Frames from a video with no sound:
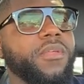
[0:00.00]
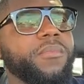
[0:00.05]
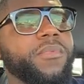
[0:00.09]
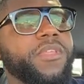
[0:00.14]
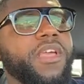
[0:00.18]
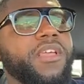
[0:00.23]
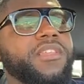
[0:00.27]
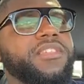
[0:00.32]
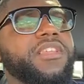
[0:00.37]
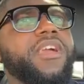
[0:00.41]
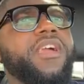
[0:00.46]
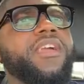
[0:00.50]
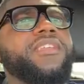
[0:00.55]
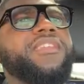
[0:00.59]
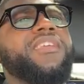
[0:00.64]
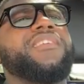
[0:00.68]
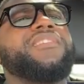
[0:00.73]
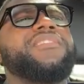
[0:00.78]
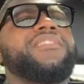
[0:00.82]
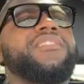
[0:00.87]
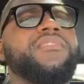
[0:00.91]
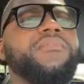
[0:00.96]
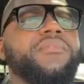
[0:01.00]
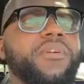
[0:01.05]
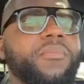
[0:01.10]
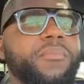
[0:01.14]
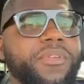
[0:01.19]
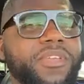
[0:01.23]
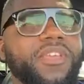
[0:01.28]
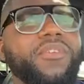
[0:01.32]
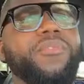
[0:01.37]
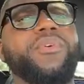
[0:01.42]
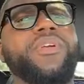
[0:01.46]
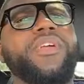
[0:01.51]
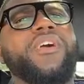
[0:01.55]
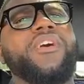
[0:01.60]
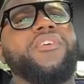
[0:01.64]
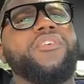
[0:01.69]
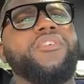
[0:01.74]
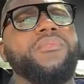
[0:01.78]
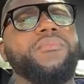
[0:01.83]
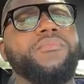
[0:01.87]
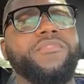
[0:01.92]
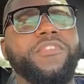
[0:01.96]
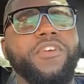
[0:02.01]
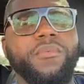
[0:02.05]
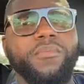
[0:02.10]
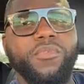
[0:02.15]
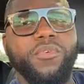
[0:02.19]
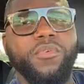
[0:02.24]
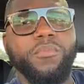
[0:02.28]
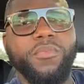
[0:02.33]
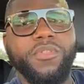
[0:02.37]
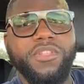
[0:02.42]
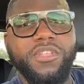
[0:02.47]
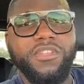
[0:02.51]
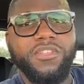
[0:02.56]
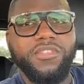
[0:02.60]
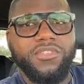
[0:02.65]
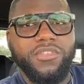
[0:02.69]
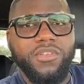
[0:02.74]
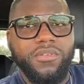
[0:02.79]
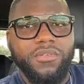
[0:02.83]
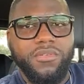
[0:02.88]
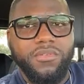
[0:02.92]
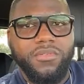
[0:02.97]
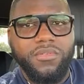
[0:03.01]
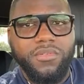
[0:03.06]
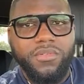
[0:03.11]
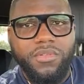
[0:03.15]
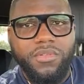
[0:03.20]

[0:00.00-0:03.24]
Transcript: them can say, yes, see where I get where I come from. No, I think so.